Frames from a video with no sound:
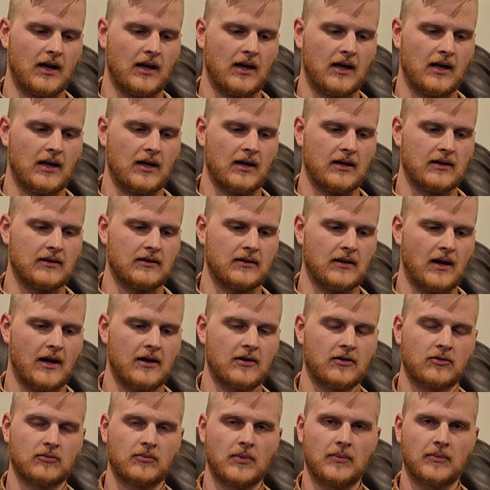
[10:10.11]
and I
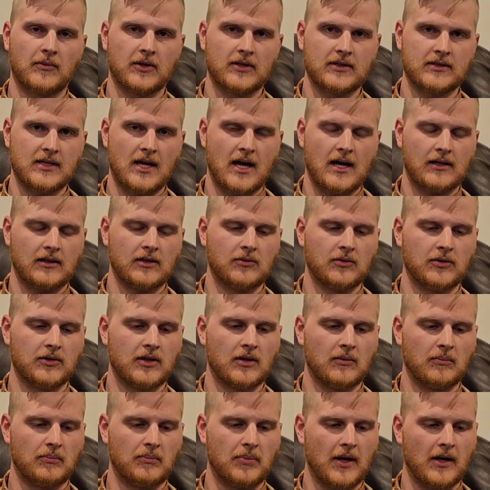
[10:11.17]
don't remember exactly what
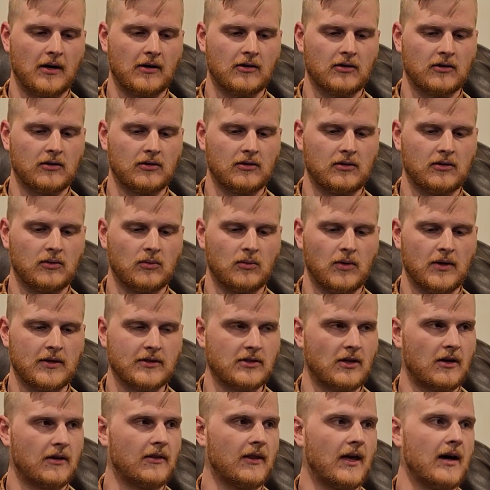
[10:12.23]
the barrel
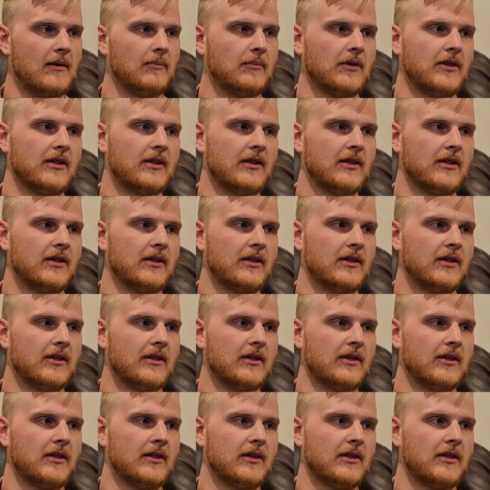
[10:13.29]
was on that,